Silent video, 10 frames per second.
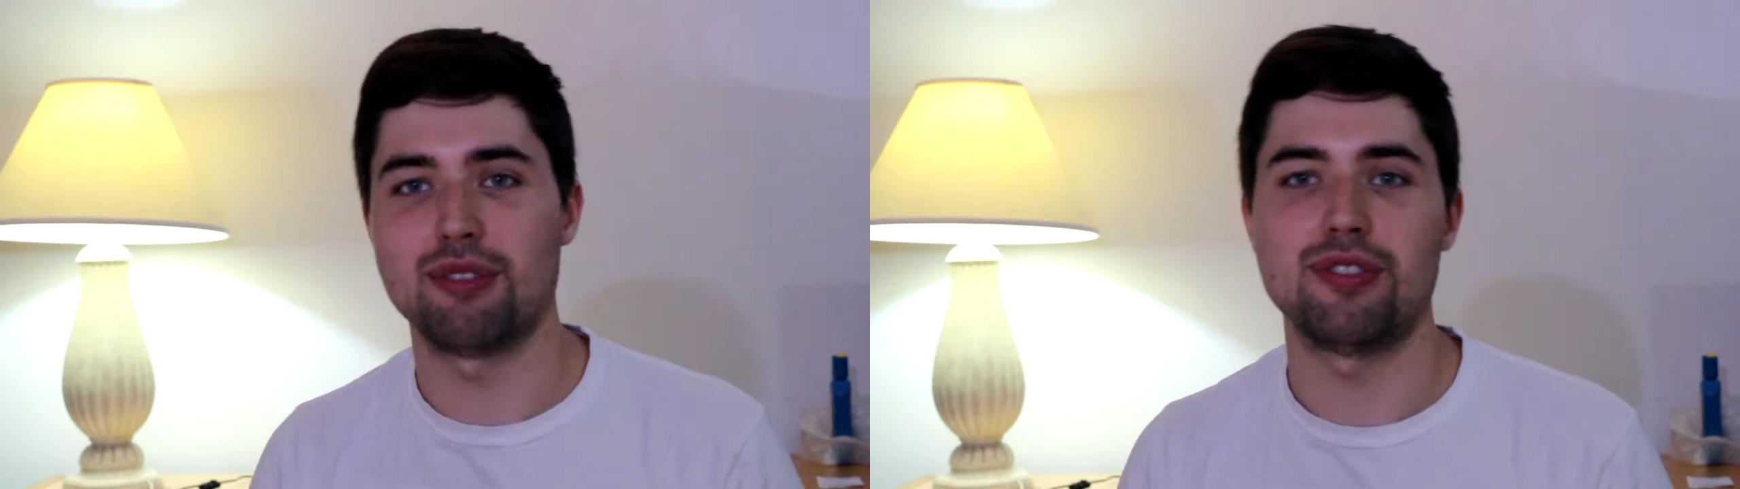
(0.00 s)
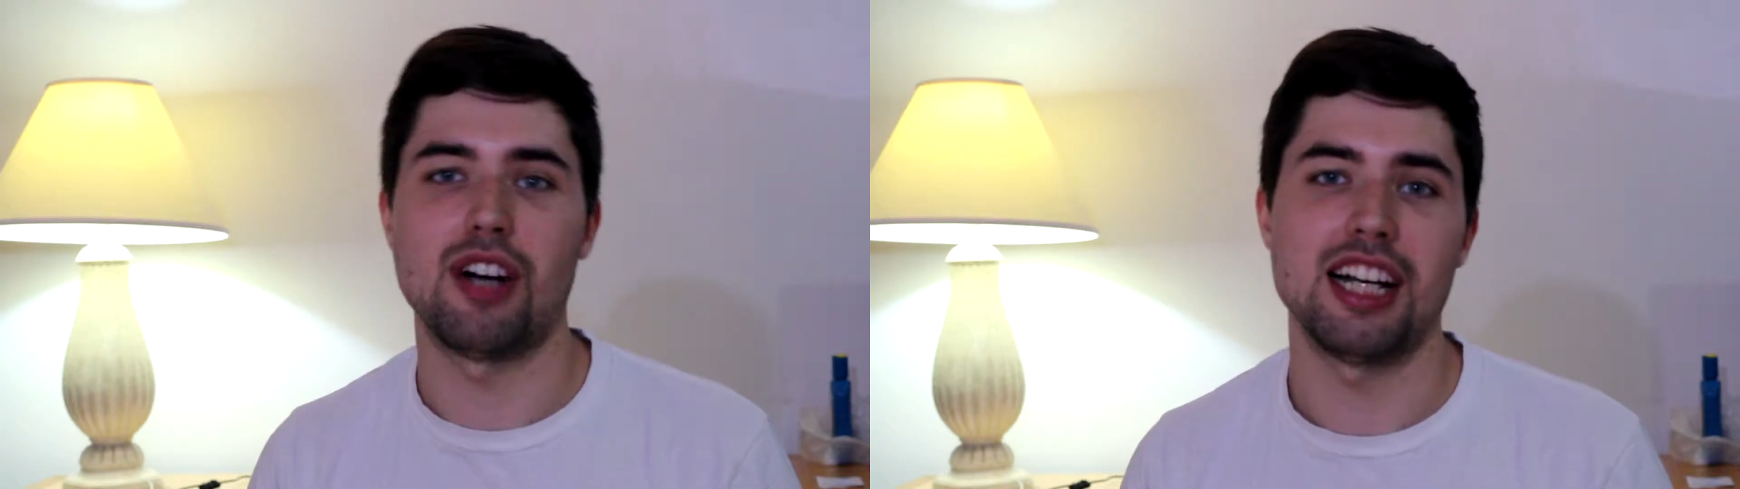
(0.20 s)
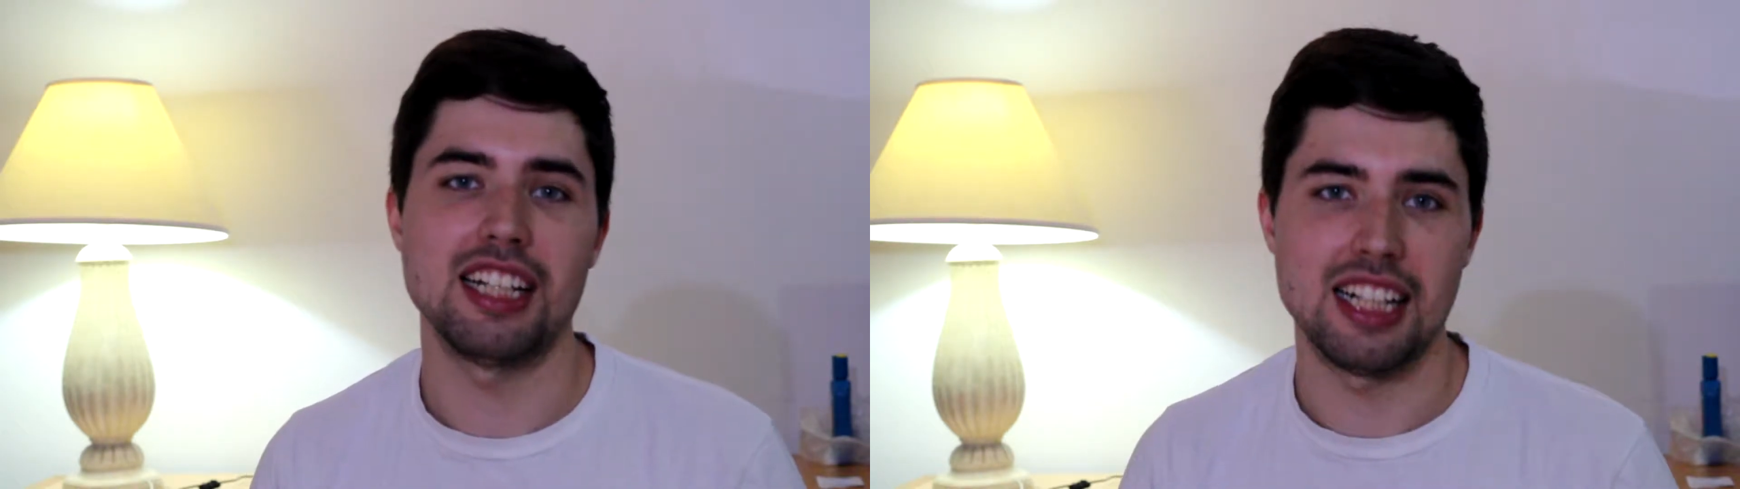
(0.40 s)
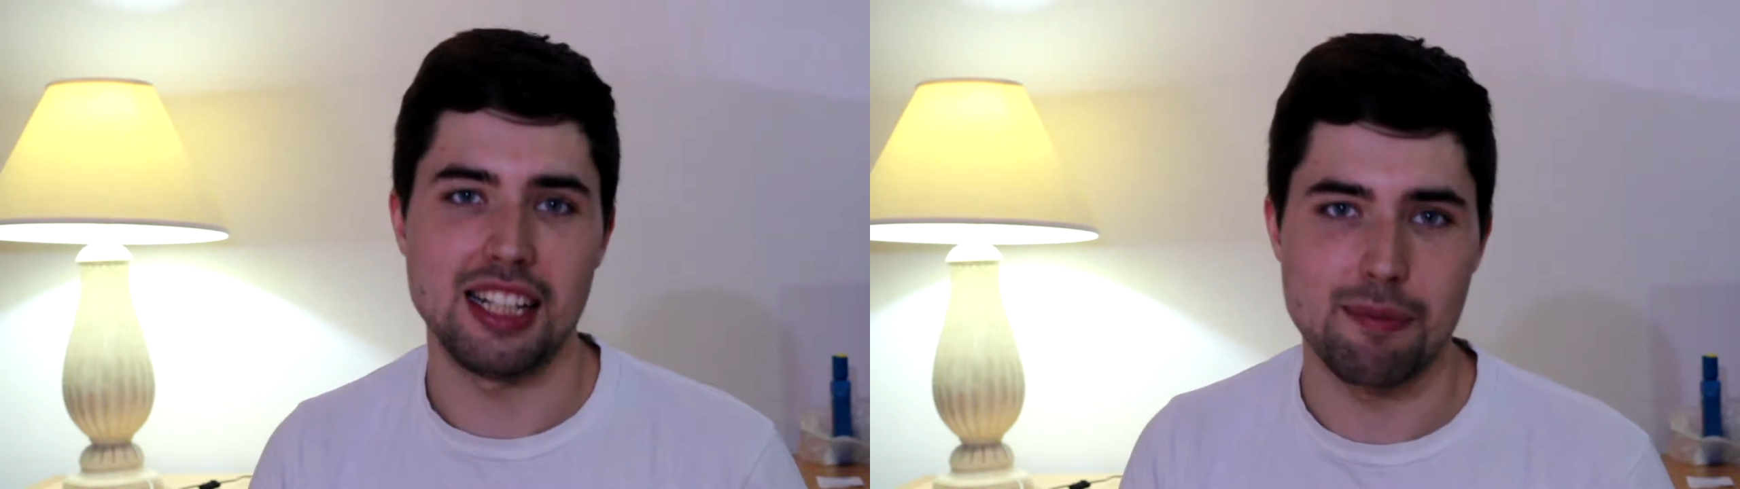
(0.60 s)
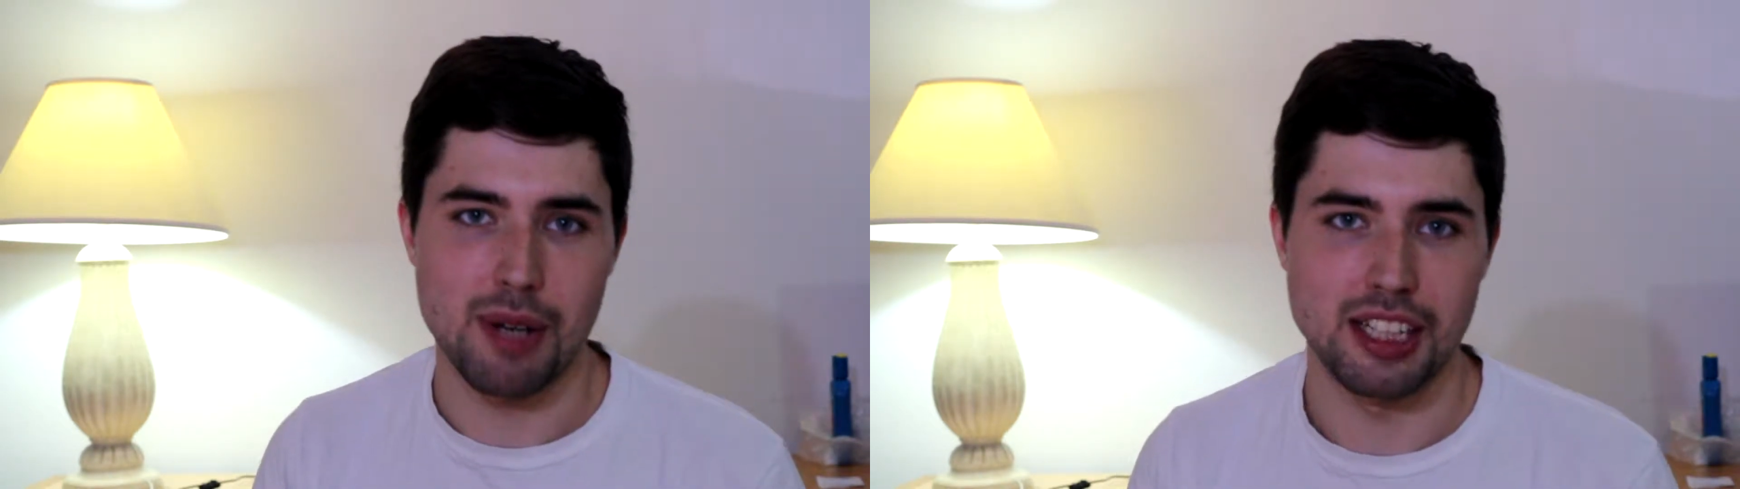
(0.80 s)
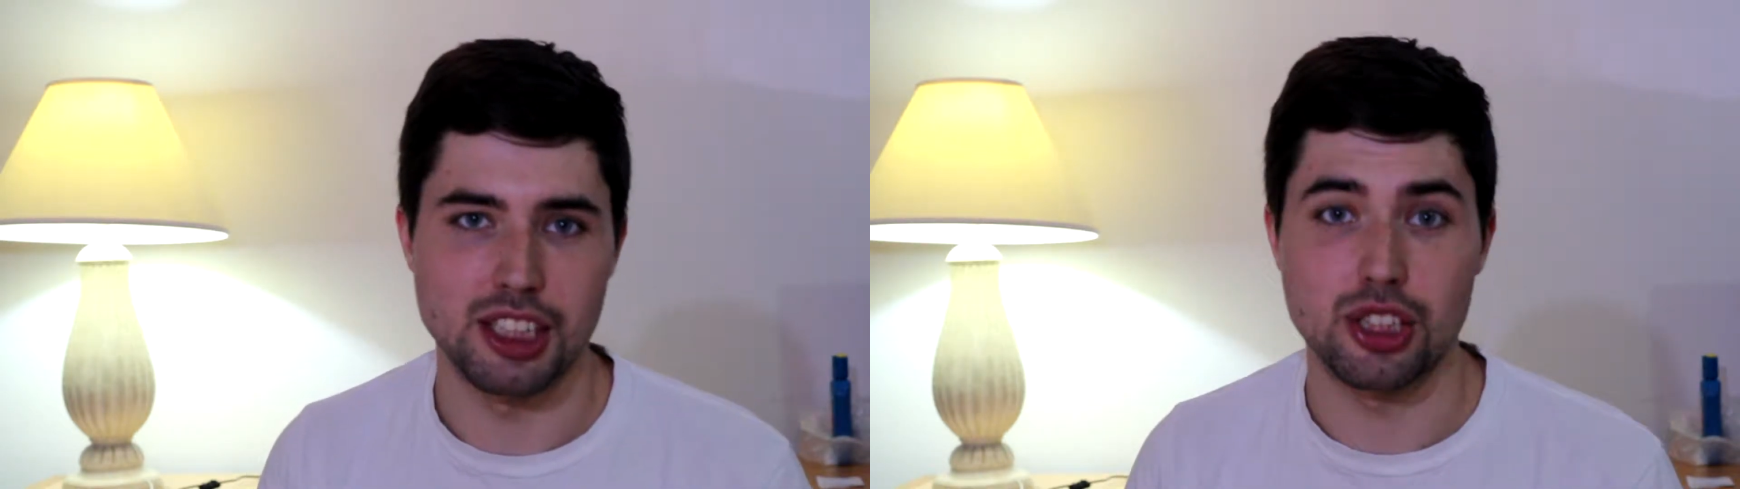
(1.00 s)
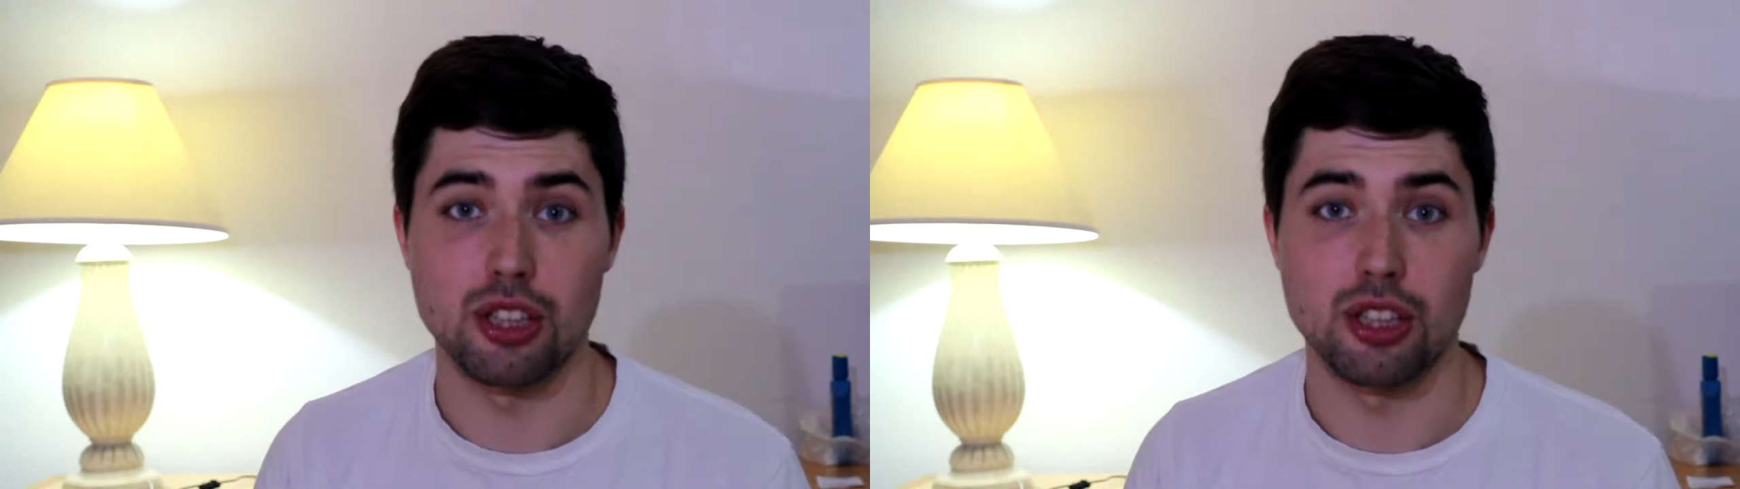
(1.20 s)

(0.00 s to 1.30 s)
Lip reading: finally managed